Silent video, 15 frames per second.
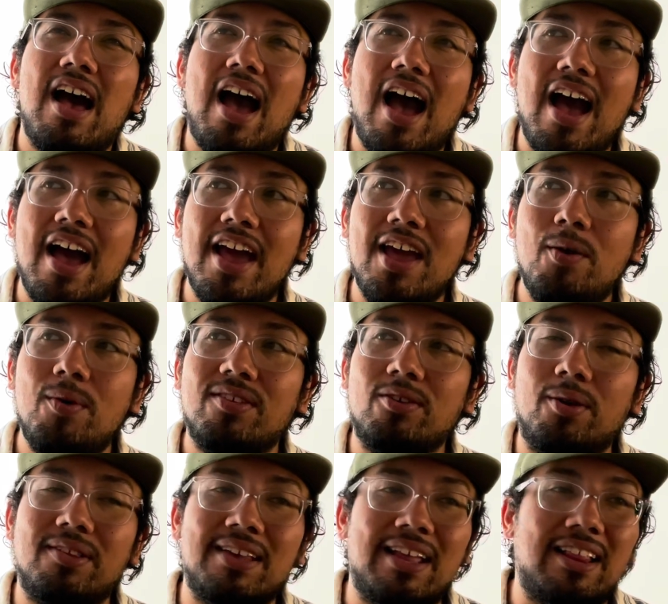I was
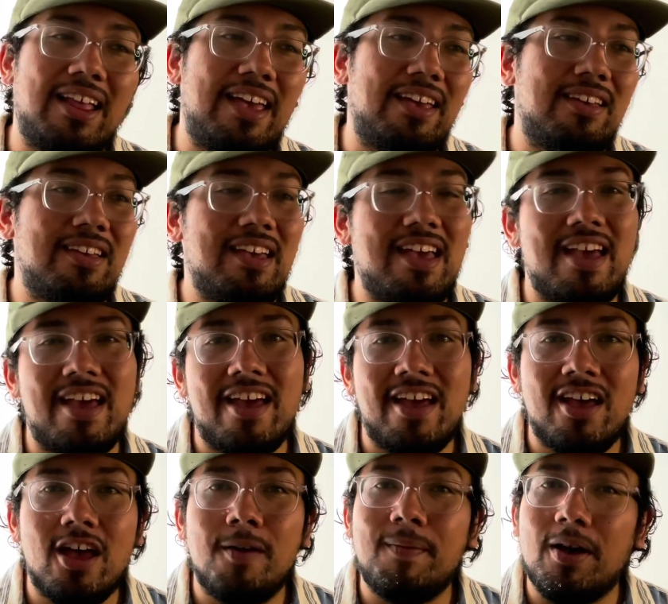always kind of like,
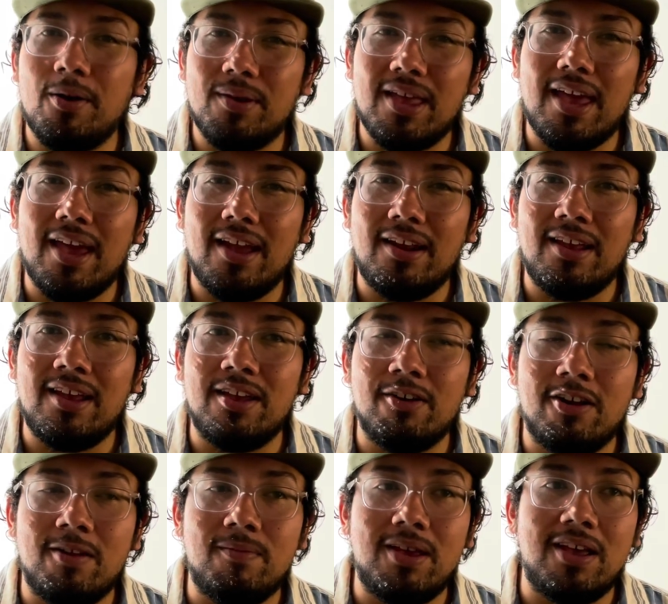eh, about Katie, you know
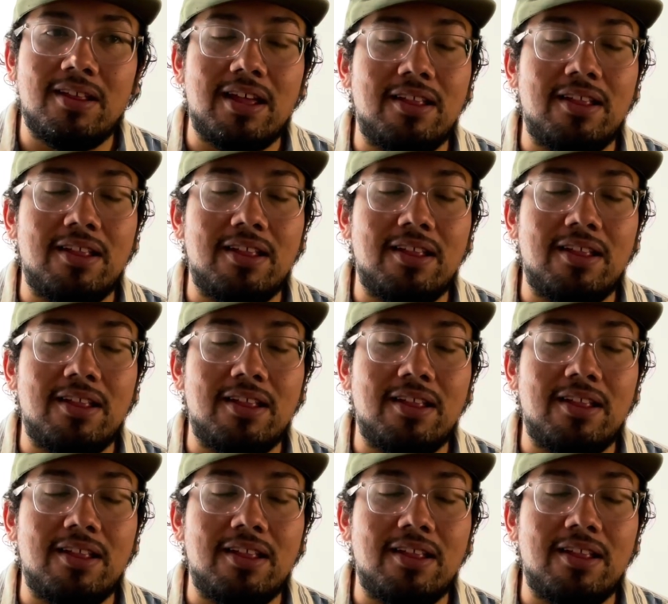what I mean?